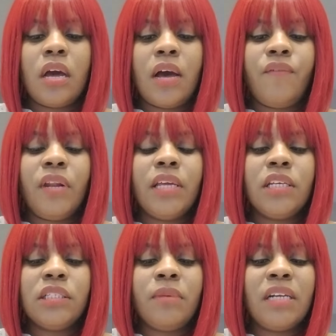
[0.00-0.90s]
I feel like,
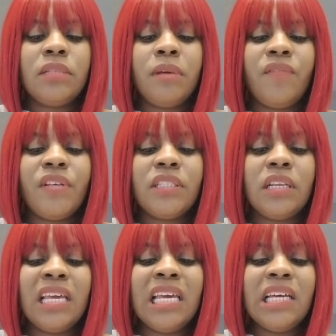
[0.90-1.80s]
yeah, somebody's
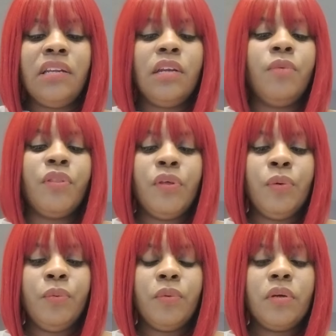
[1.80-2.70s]
manifesting healing with
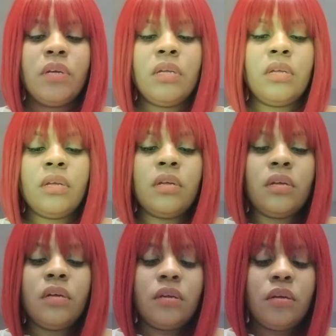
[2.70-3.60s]
you.
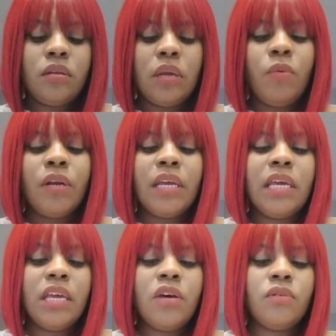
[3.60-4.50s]
They want to
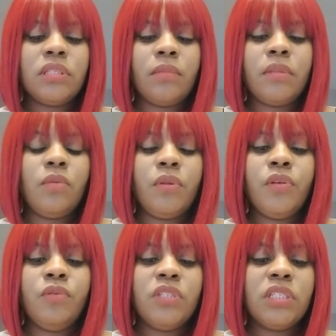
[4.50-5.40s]
heal something
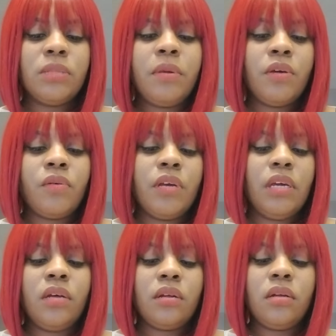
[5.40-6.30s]
with you, just
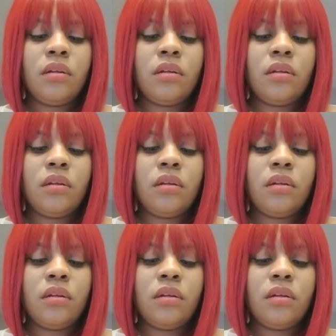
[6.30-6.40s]
period.